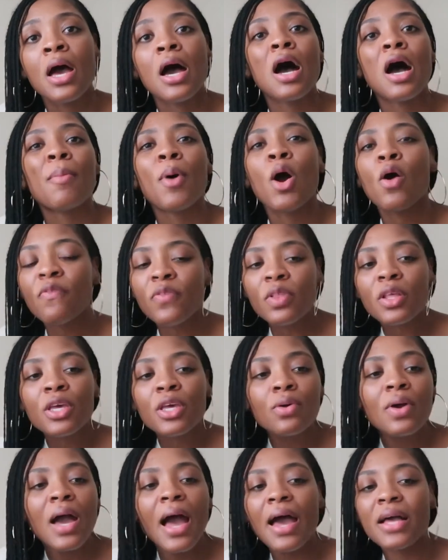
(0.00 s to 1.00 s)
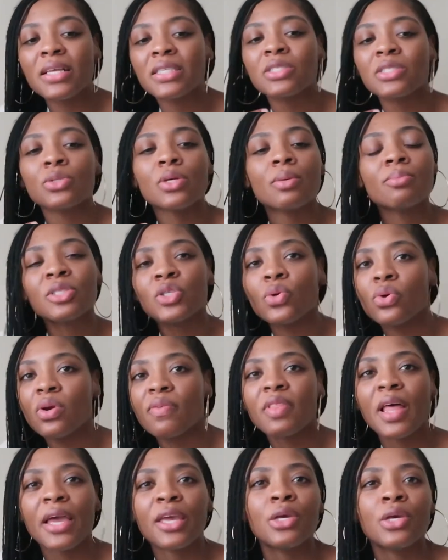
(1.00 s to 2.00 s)
Um, hopefully you got some sort
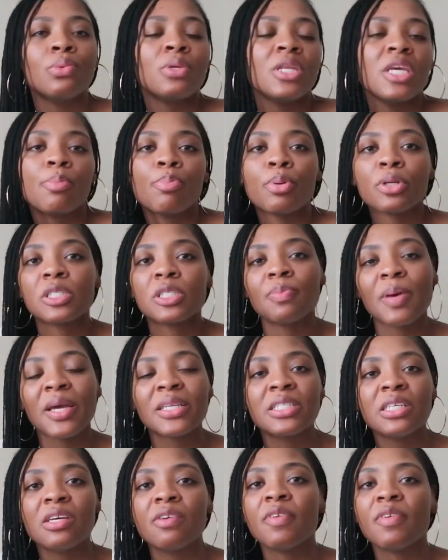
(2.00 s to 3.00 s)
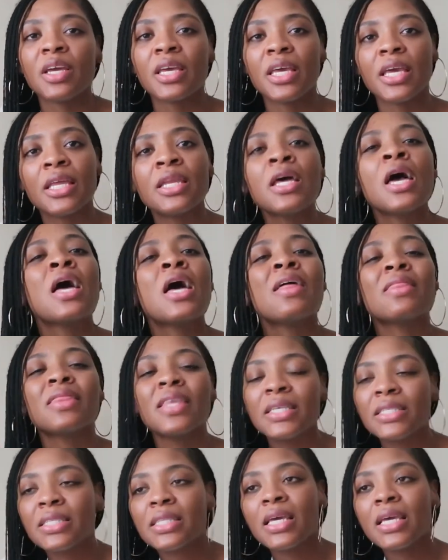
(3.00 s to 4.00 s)
of like unique perspective. Again,
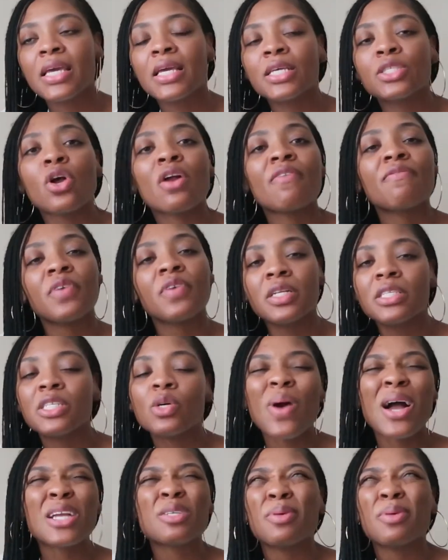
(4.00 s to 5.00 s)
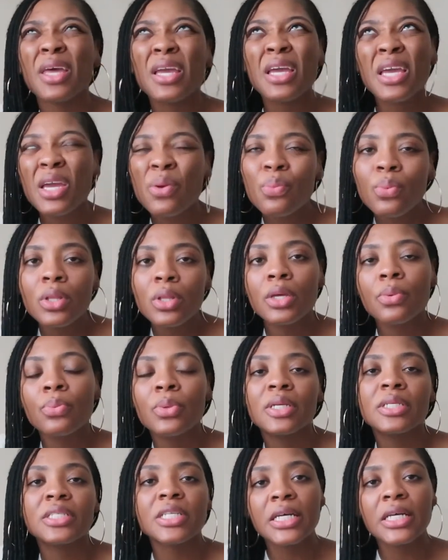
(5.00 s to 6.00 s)
these things are fun to watch, but they can get really
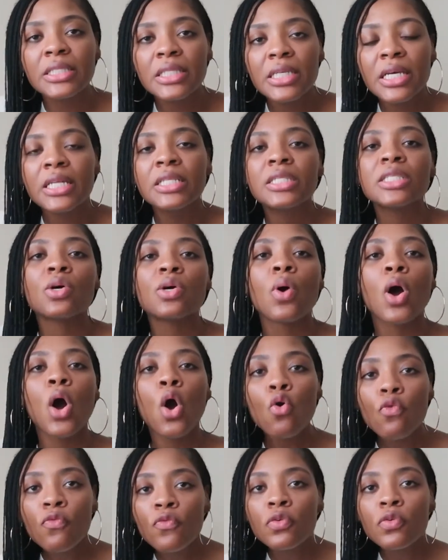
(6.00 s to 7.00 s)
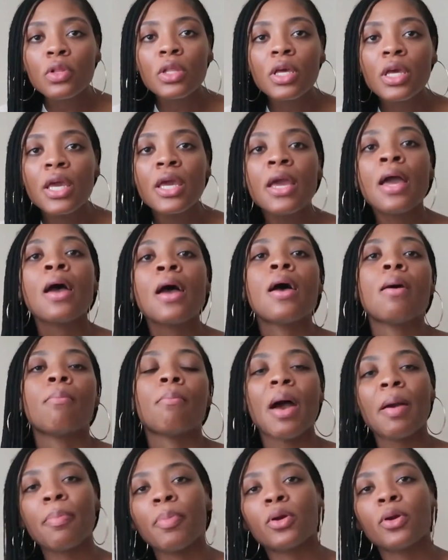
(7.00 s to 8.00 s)
redundant. So hopefully
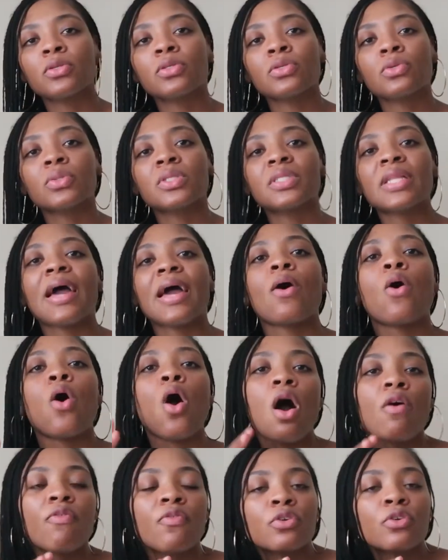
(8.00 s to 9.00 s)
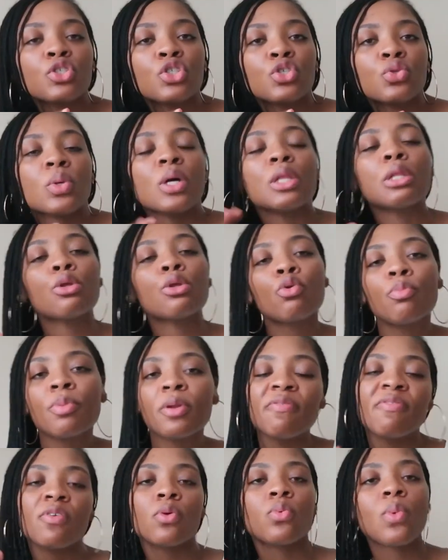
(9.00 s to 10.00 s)
my personal style offered you a little
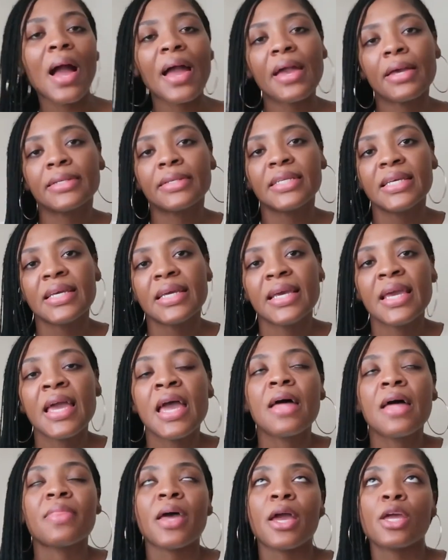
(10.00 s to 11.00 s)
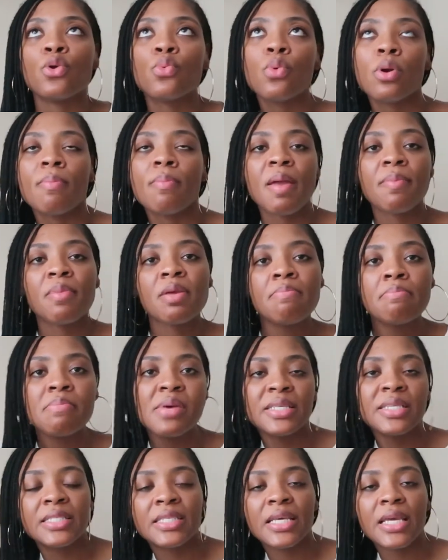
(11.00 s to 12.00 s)
bit of variety that you were maybe
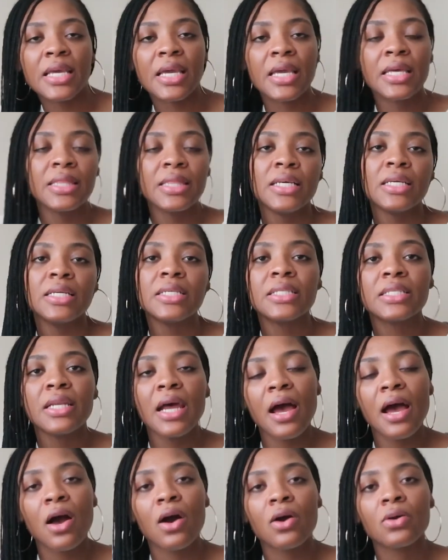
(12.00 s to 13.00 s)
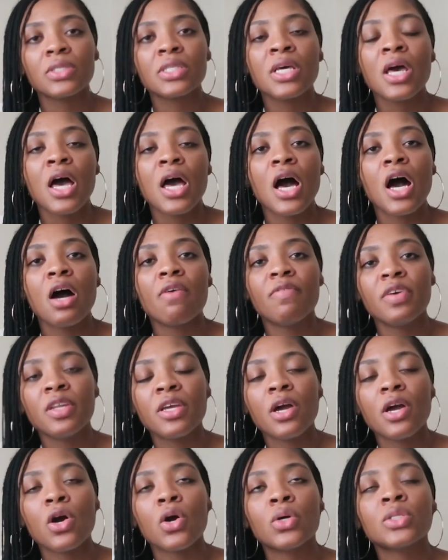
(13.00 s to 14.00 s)
missing in these styles of
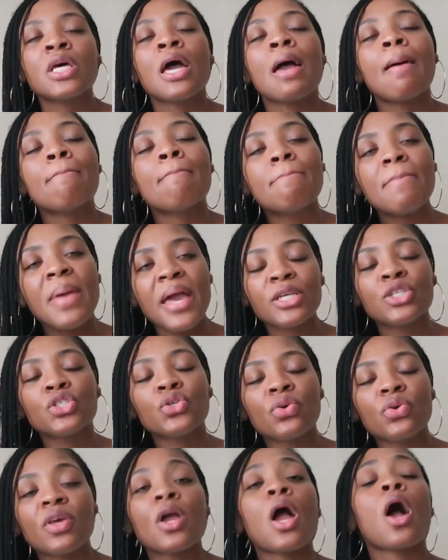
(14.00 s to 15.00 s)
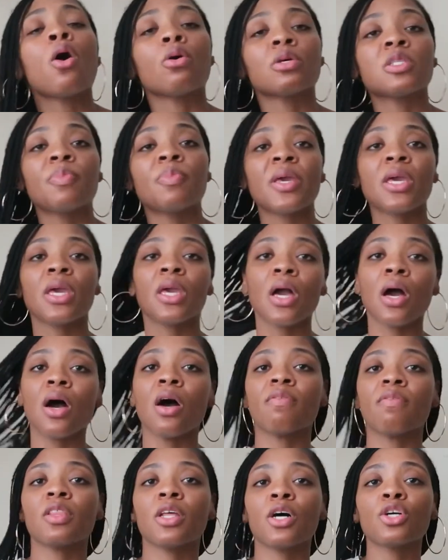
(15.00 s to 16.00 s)
videos. Make sure that, oh, speaking
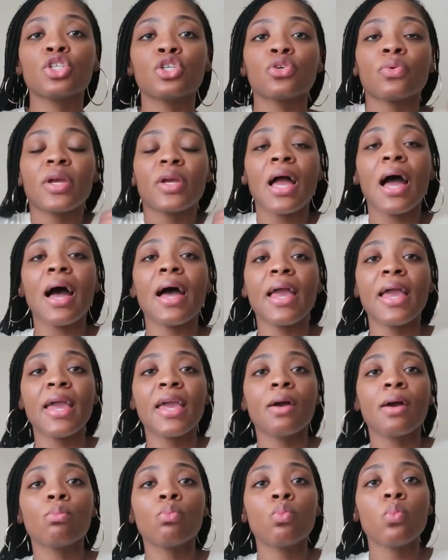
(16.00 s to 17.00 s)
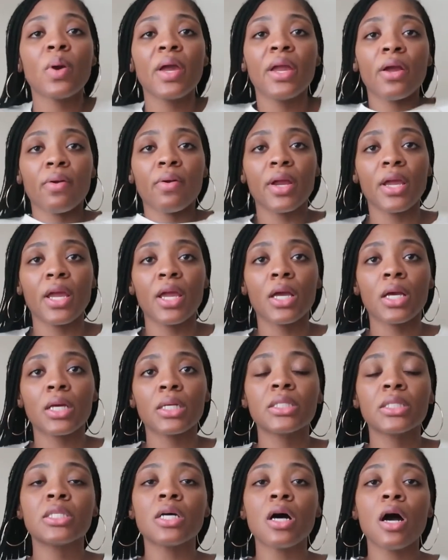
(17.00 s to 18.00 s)
of luxury, I am wearing
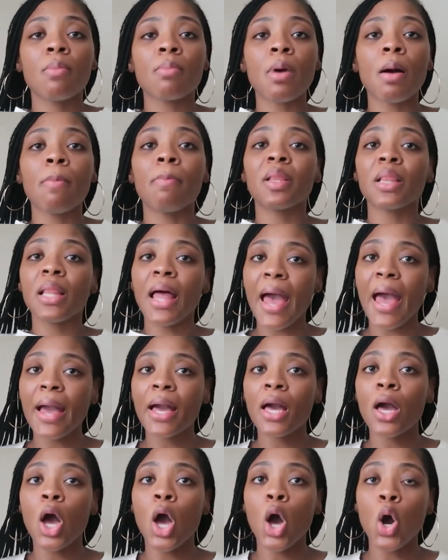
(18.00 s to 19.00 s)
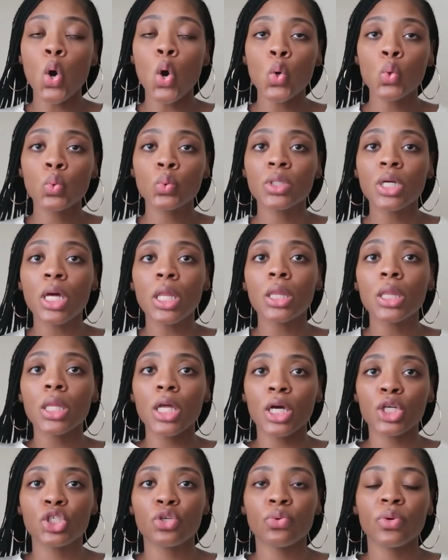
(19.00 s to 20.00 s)
some black owned
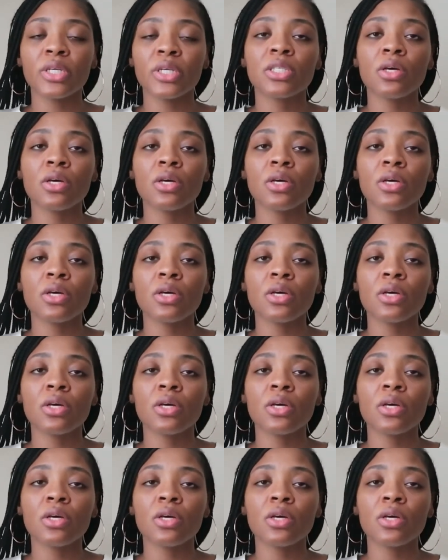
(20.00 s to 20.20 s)
luxury.